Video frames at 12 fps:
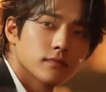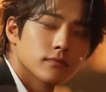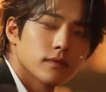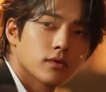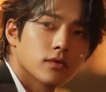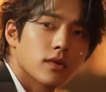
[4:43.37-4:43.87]

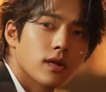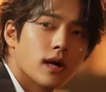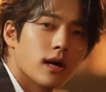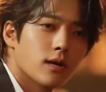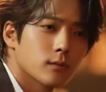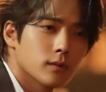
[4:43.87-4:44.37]
knew it could
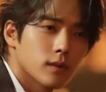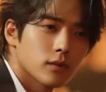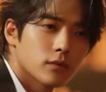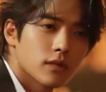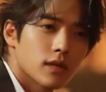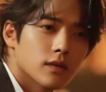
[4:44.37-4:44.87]
be the
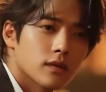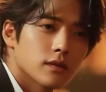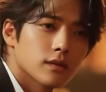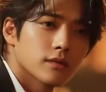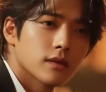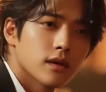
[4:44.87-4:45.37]
perfect
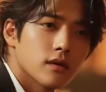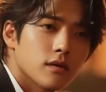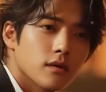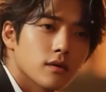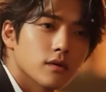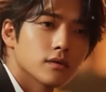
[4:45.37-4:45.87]
solution to their
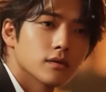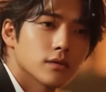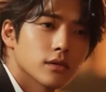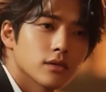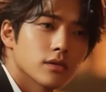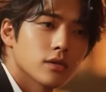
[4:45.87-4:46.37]

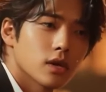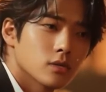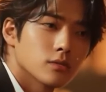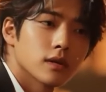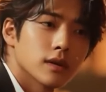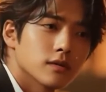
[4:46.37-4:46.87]
problems.
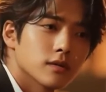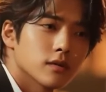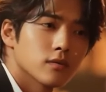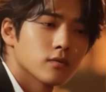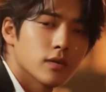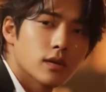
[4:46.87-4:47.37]

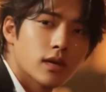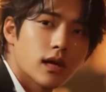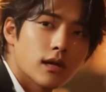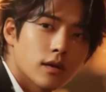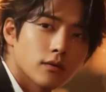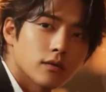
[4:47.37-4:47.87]
"It wouldn't have